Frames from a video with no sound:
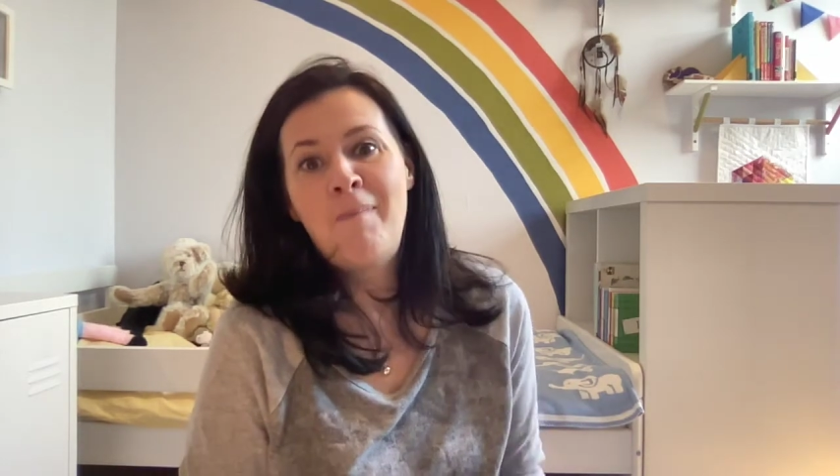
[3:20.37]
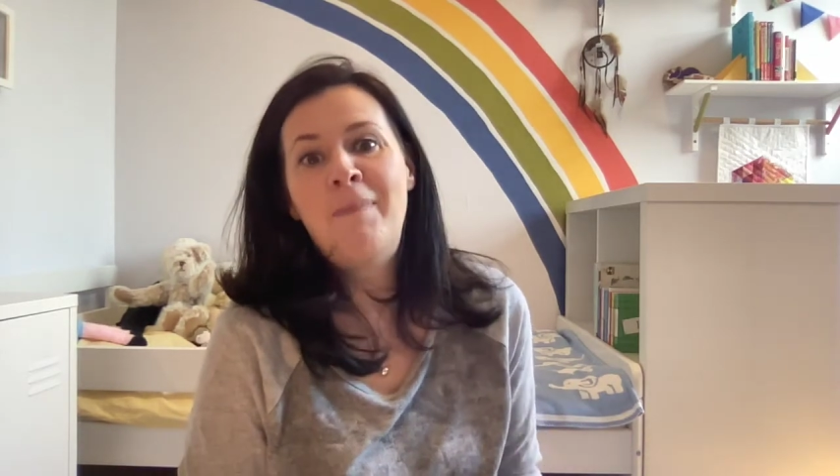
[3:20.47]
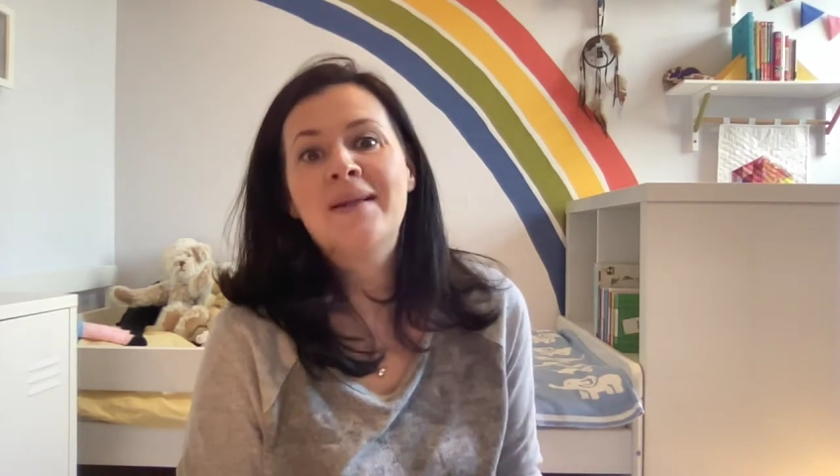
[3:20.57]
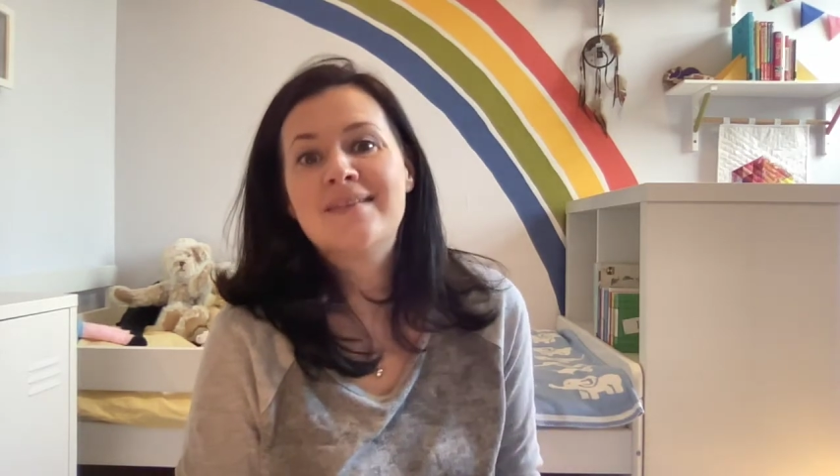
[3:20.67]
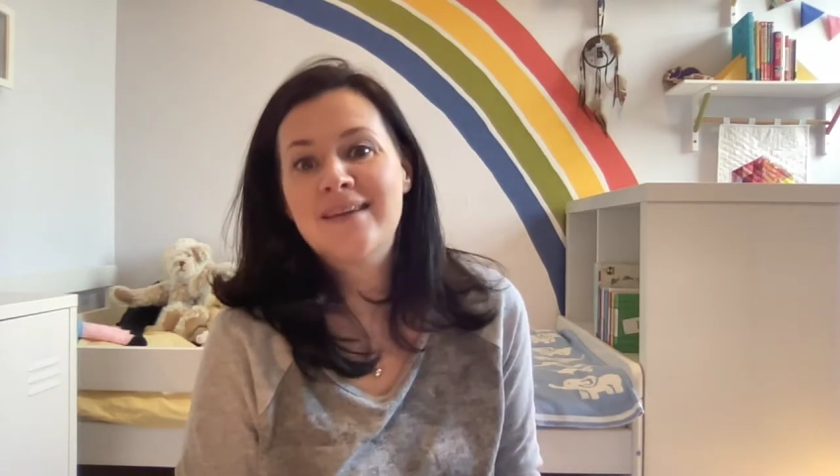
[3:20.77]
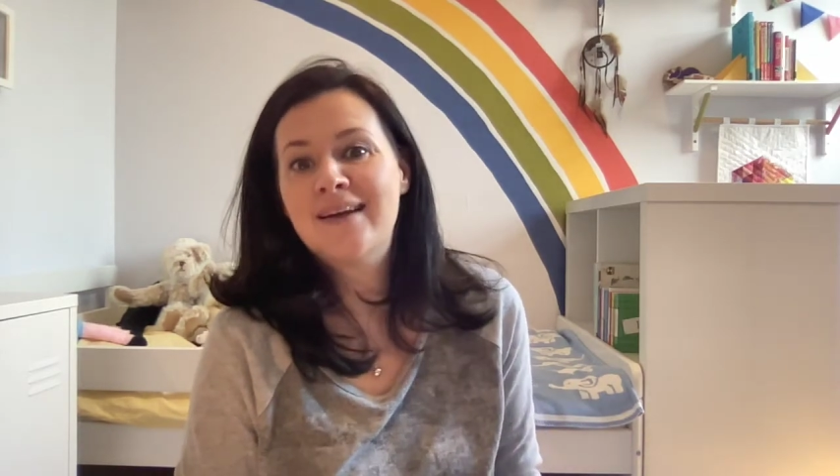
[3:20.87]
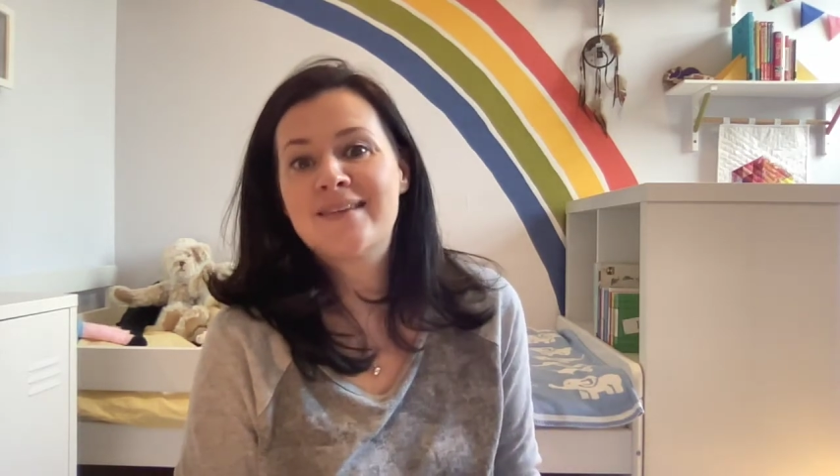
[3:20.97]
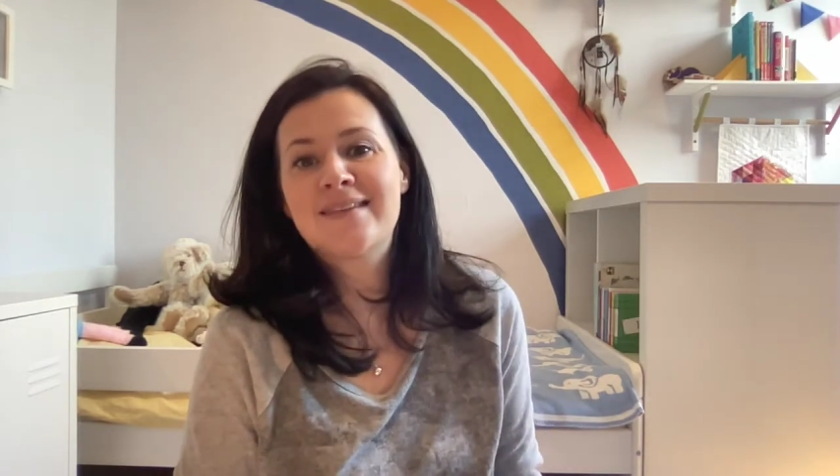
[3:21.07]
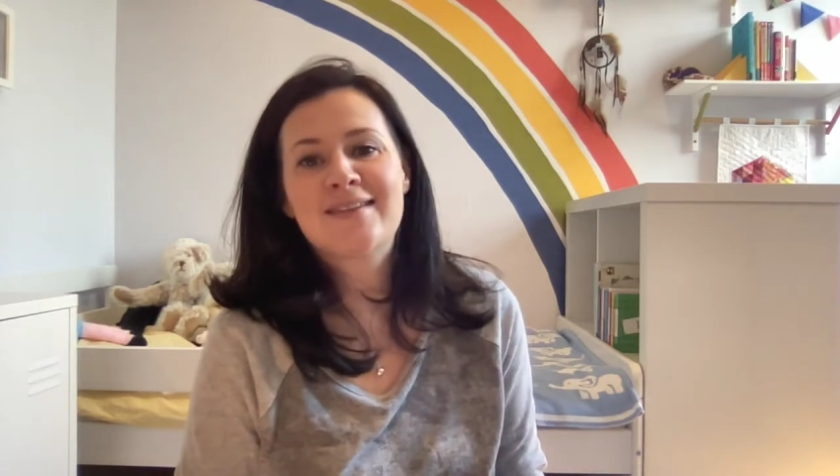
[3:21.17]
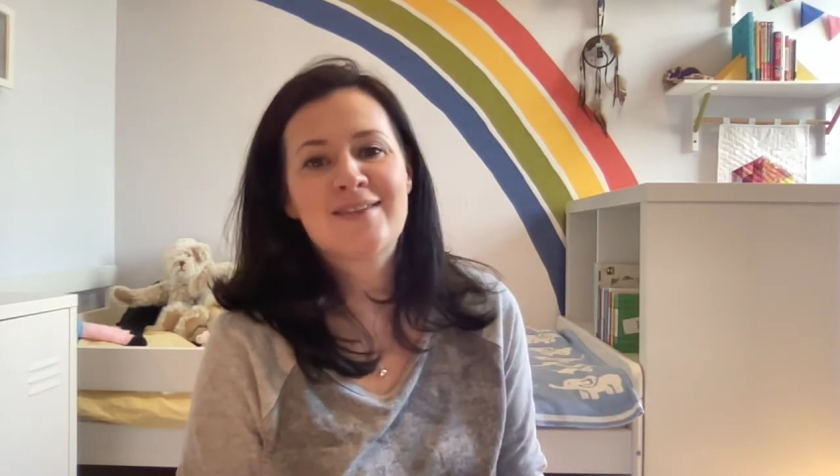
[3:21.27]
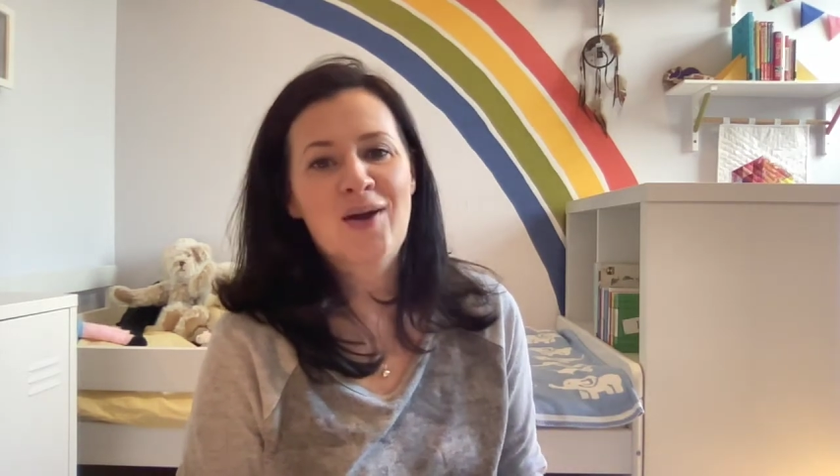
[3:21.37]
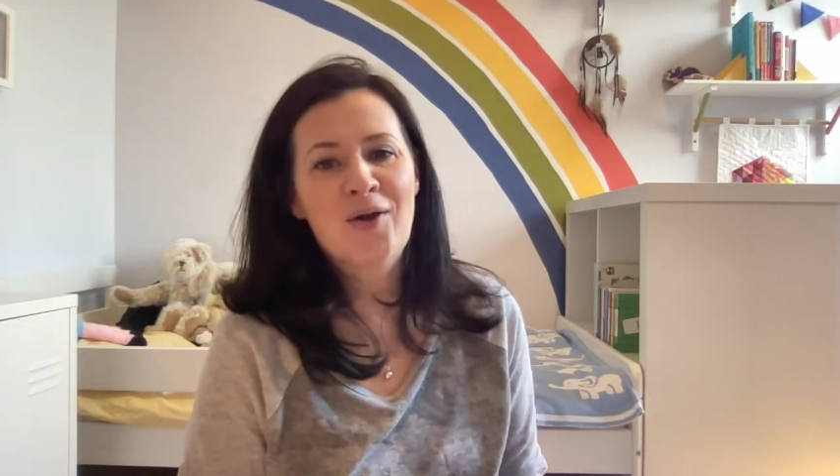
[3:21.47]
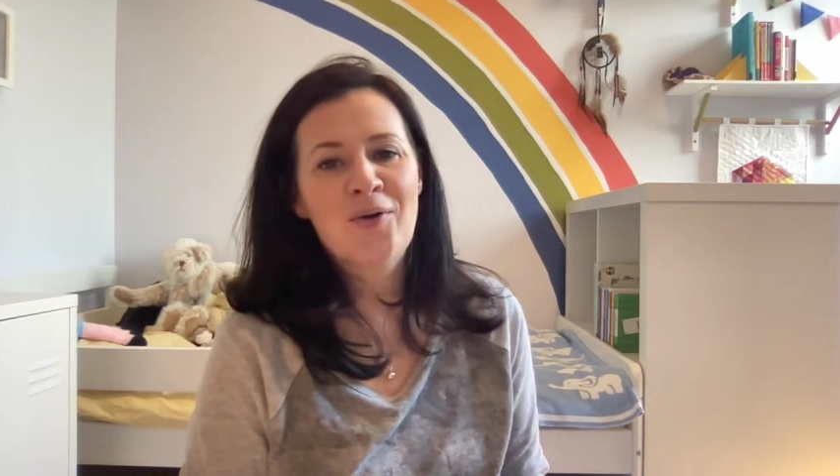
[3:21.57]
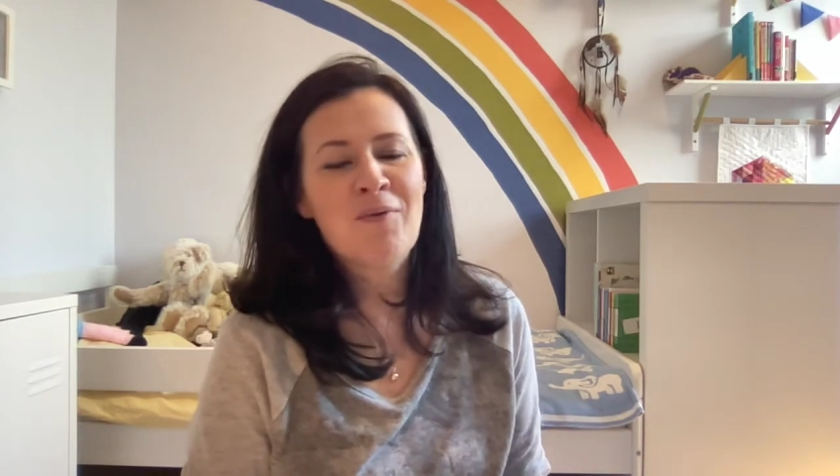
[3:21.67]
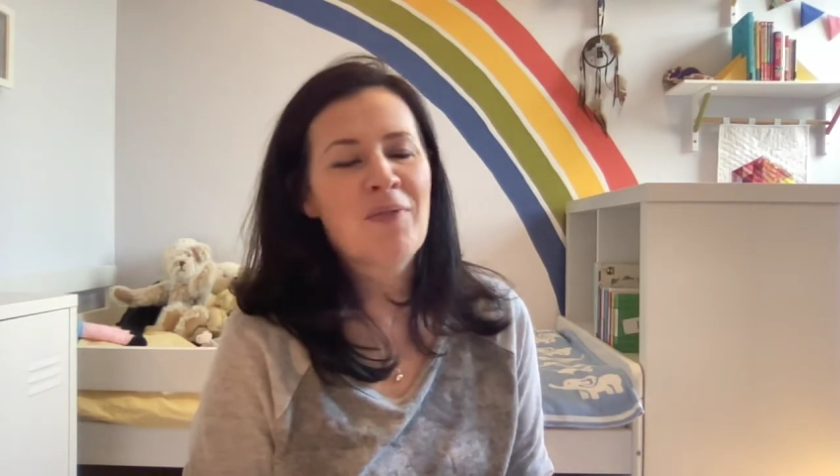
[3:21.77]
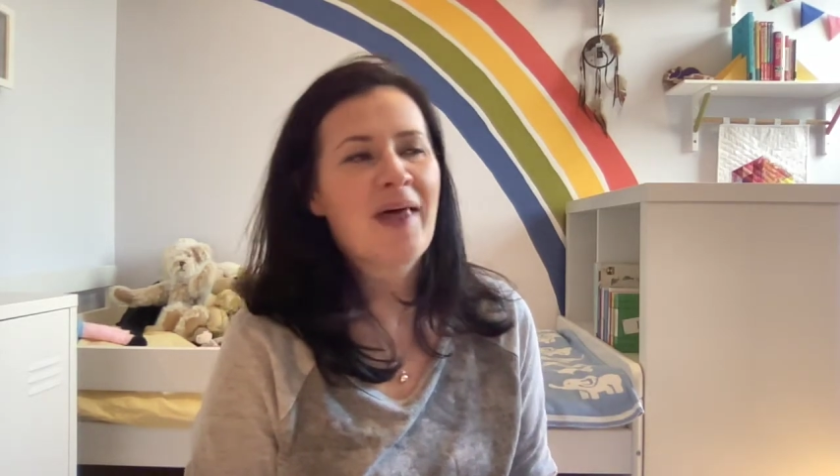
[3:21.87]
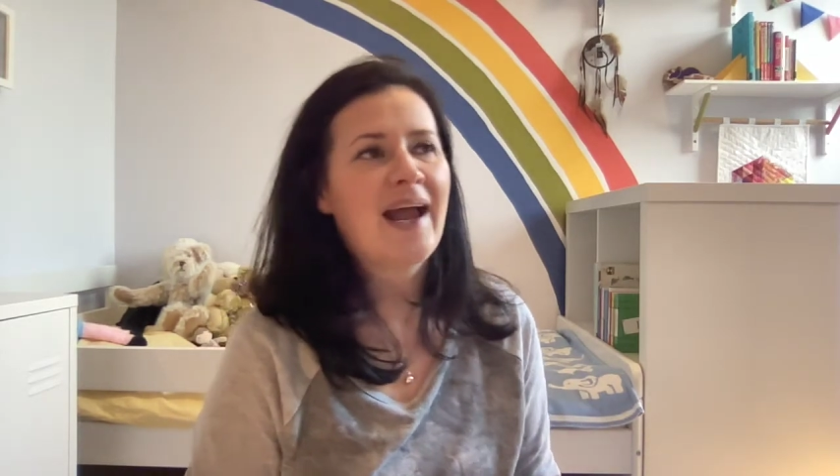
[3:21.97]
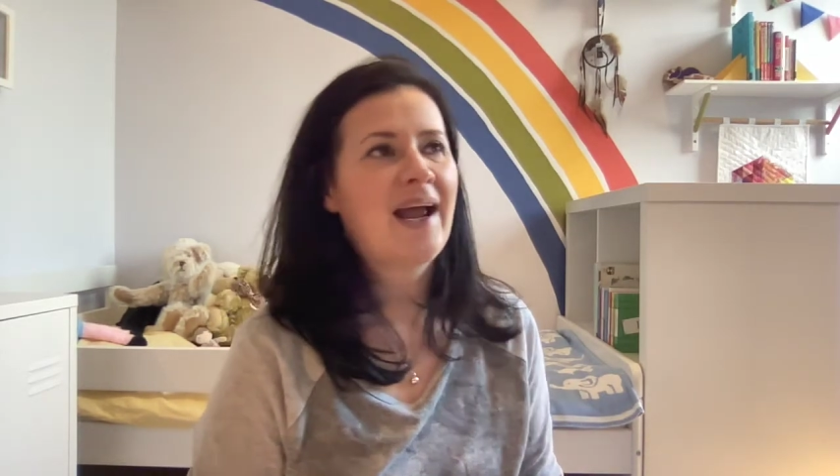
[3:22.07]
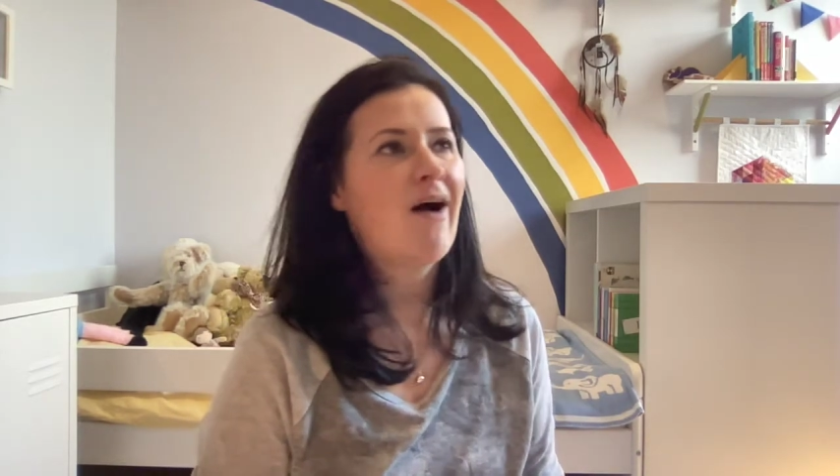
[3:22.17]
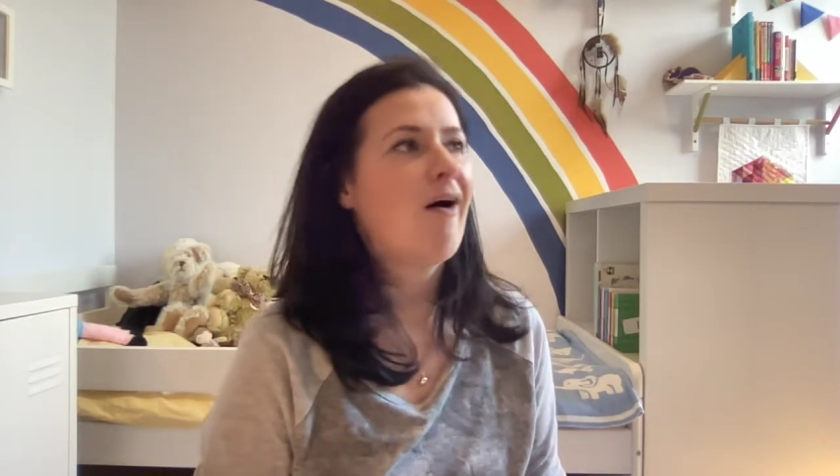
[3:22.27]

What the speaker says: business, so they